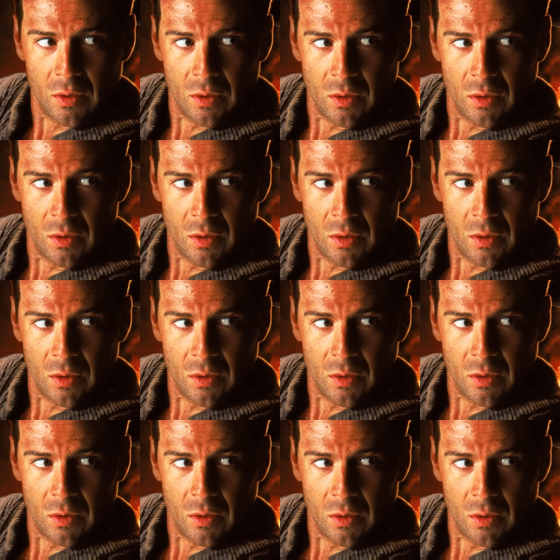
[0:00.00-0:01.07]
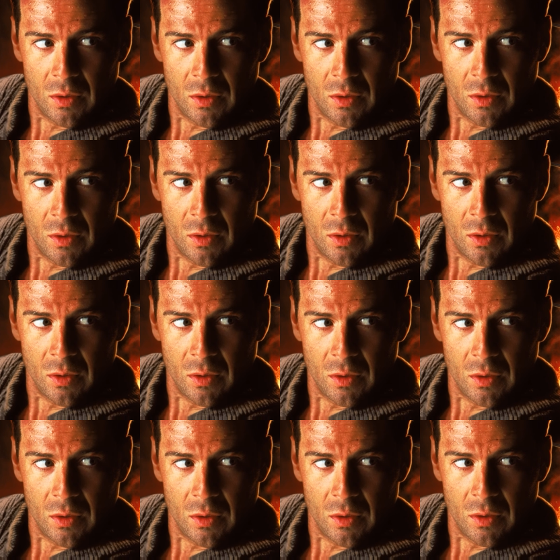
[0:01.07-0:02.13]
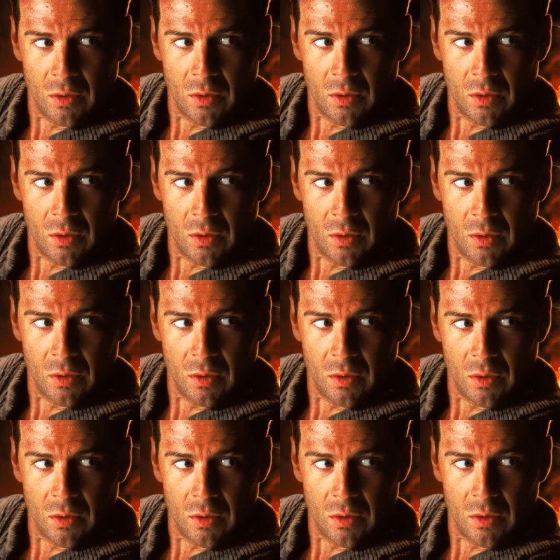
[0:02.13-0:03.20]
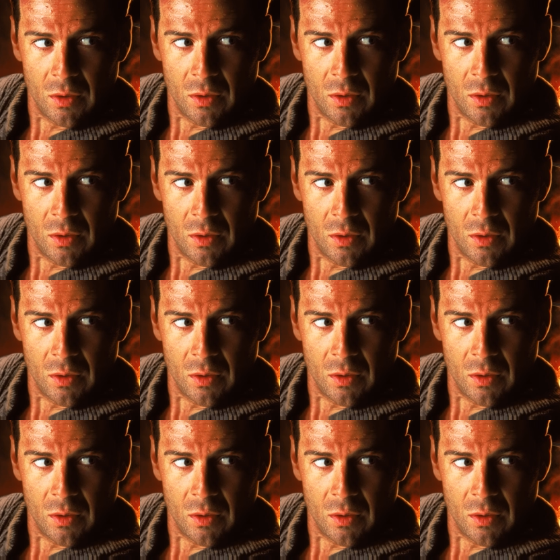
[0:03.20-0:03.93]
[no speech]